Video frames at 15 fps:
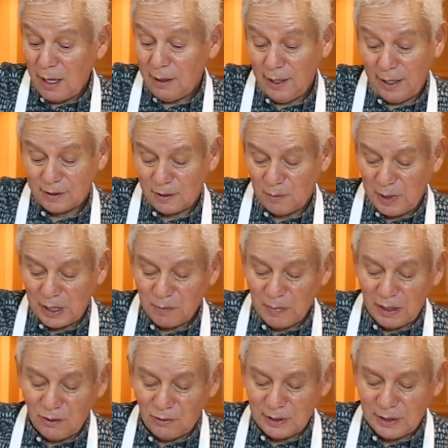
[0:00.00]
I like to make
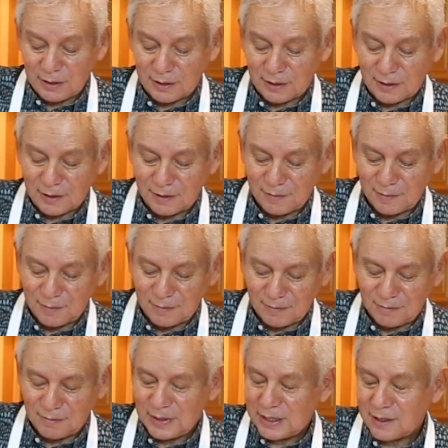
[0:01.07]
my own. It's
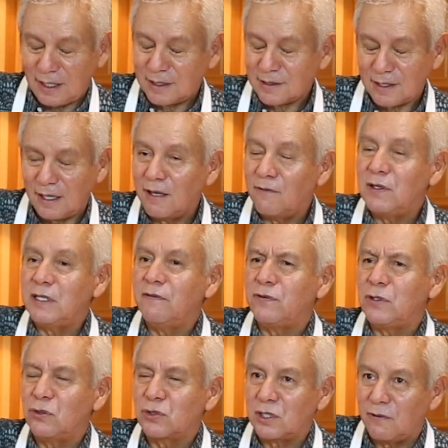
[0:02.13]
a lovely
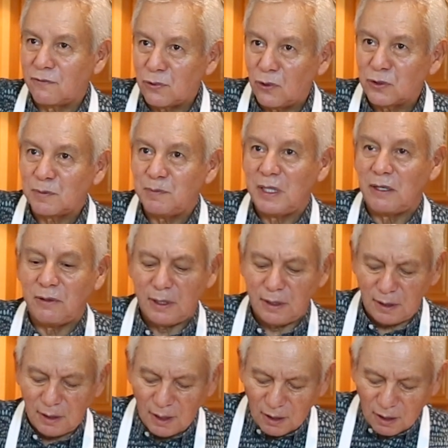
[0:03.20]
infusion of
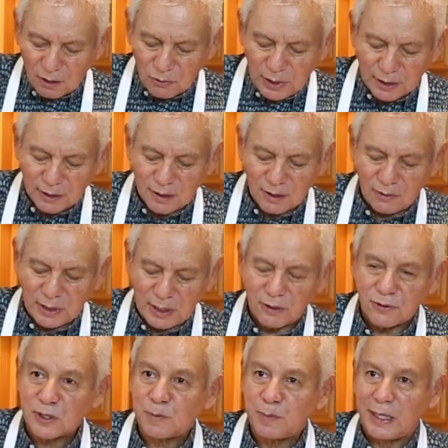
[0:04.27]
rosemary, oregano, and
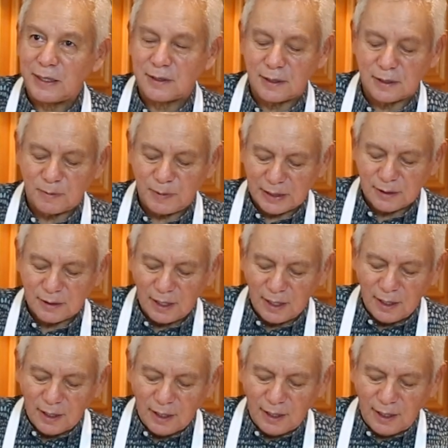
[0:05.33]
other spices.
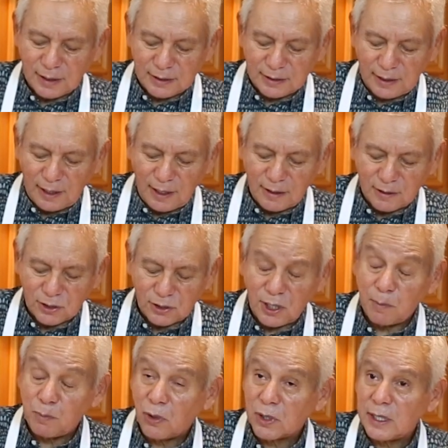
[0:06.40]

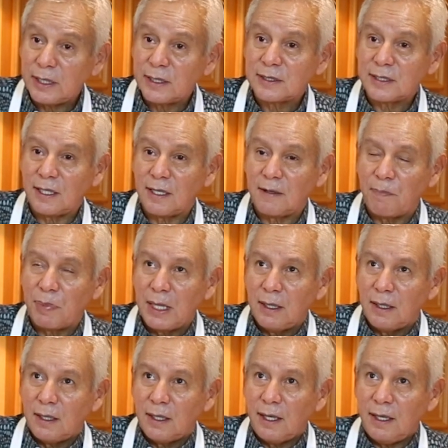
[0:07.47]
Chipotle
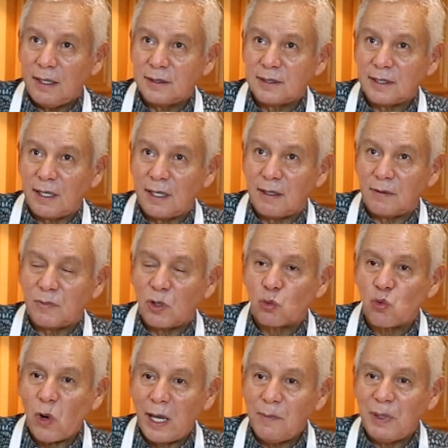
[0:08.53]
is a
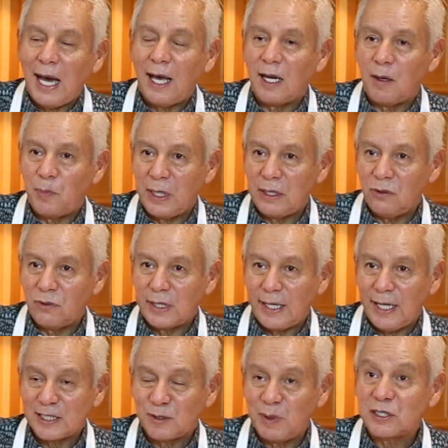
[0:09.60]
ripe jalapeno
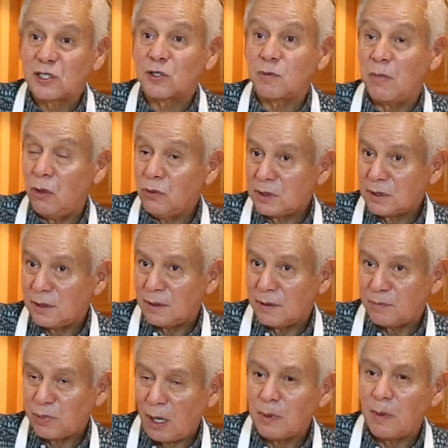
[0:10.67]
that has been smoked,
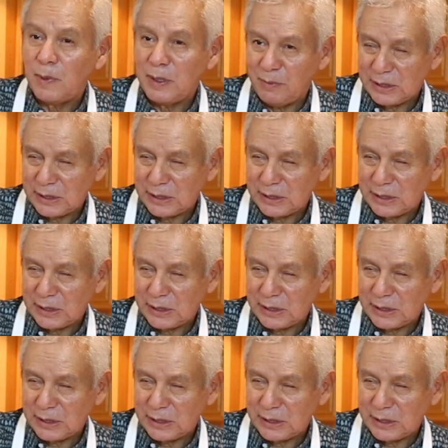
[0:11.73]
probably